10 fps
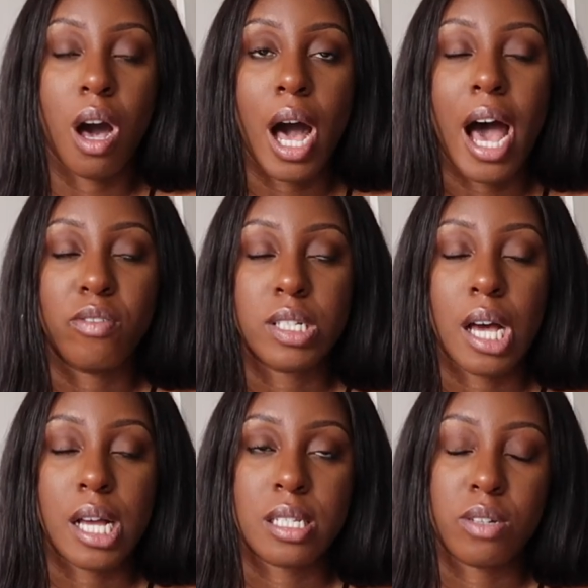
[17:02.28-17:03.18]
are
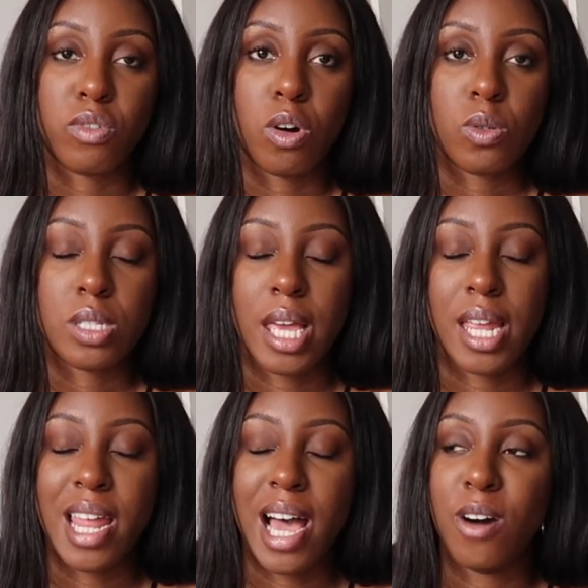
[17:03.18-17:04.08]
advertising roles
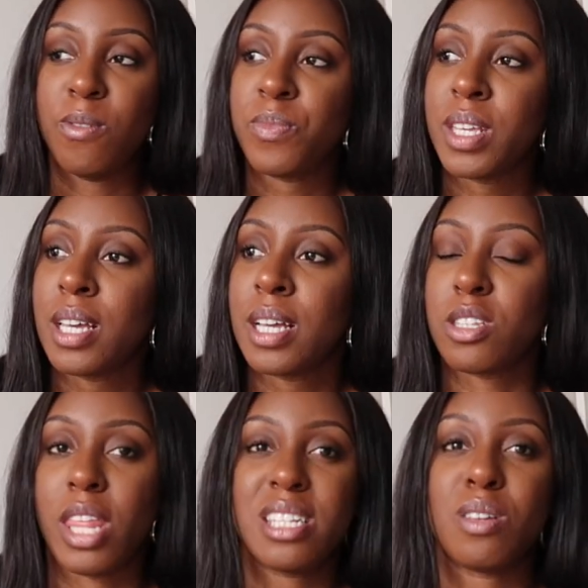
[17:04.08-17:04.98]
there now.
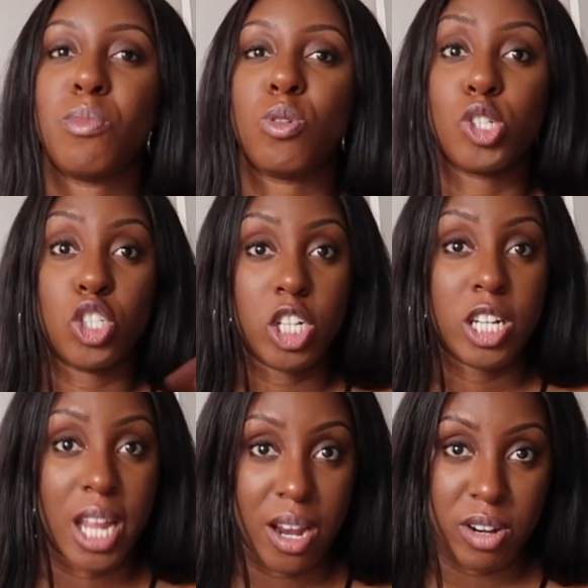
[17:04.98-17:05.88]
So that's a more
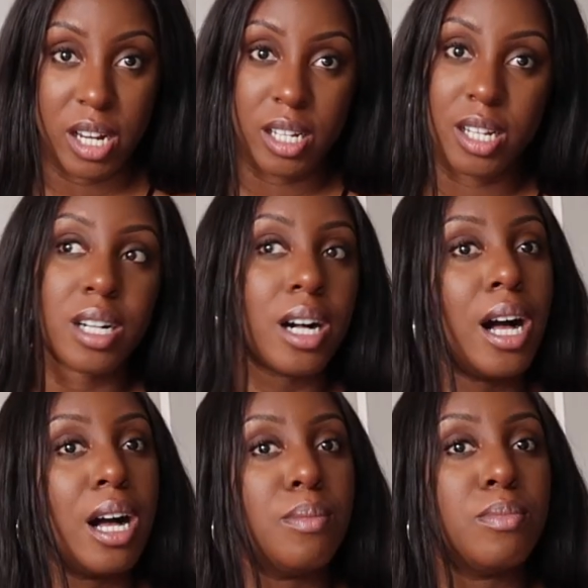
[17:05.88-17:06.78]
generic
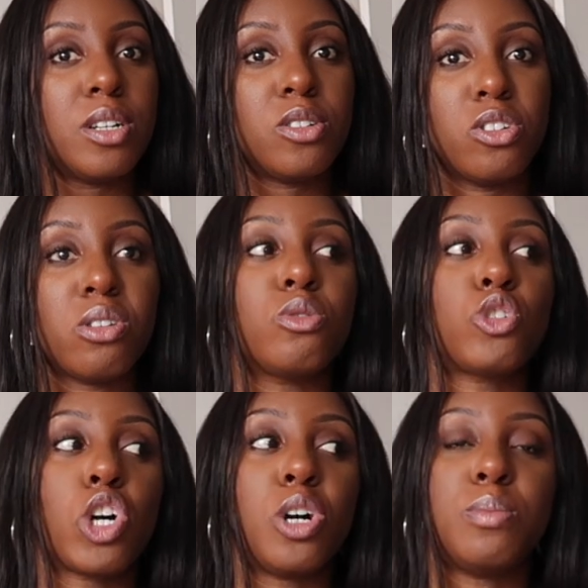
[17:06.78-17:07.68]
new
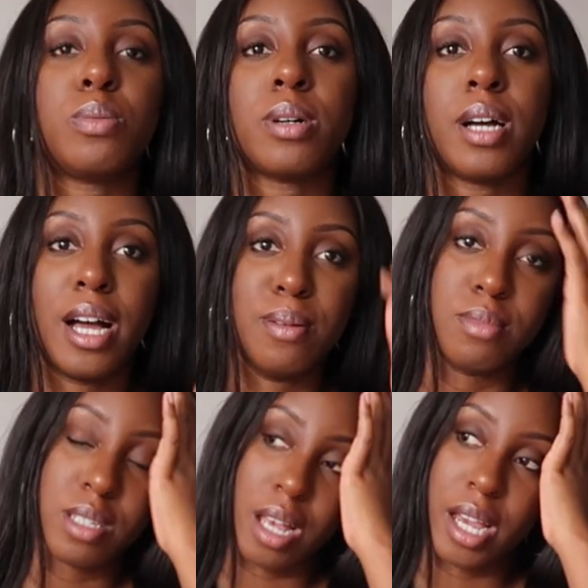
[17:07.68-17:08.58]
job
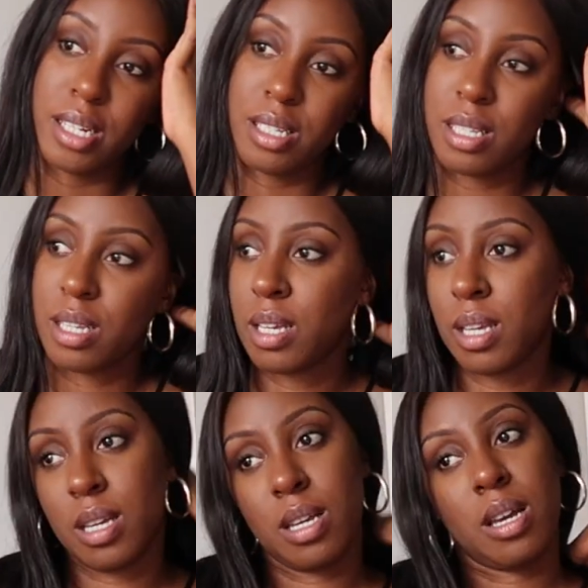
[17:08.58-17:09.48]
site.
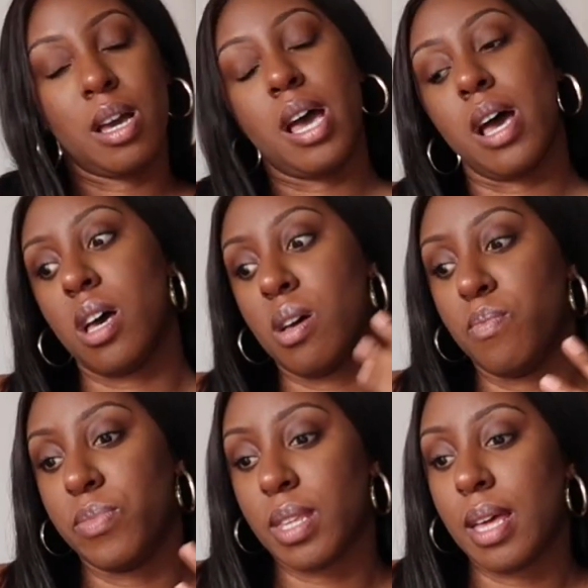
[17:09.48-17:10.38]

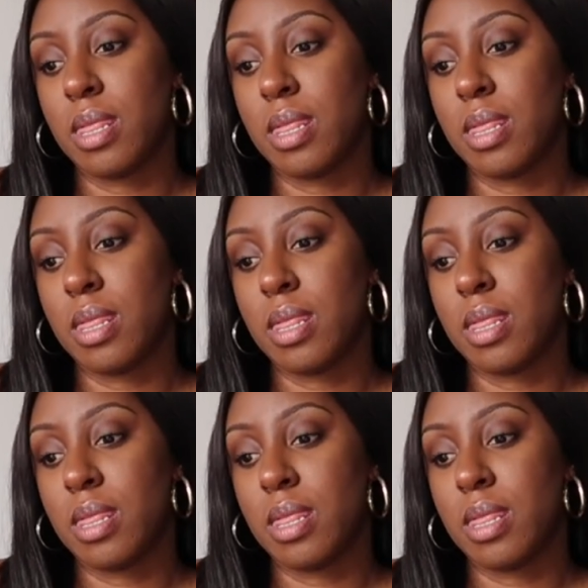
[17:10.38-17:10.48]
Then